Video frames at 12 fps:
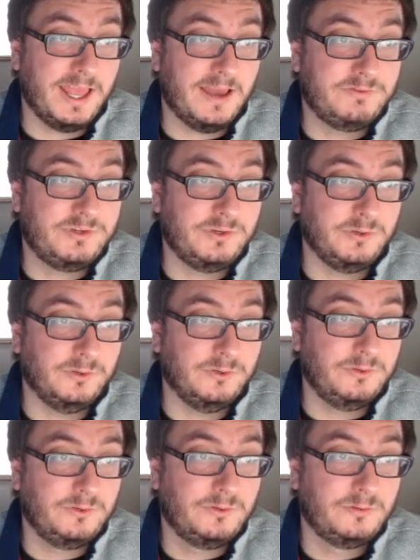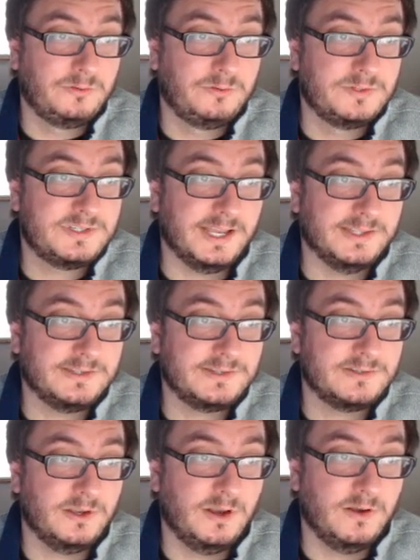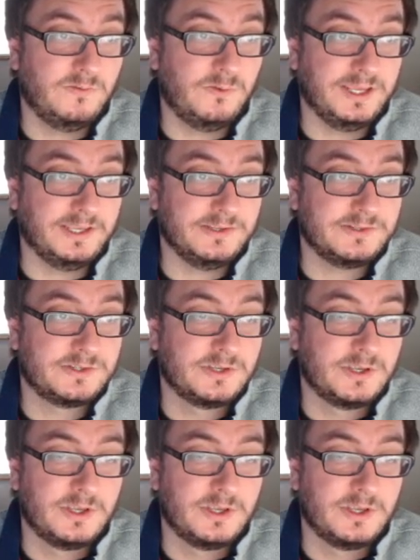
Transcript: have 2 sets of wings.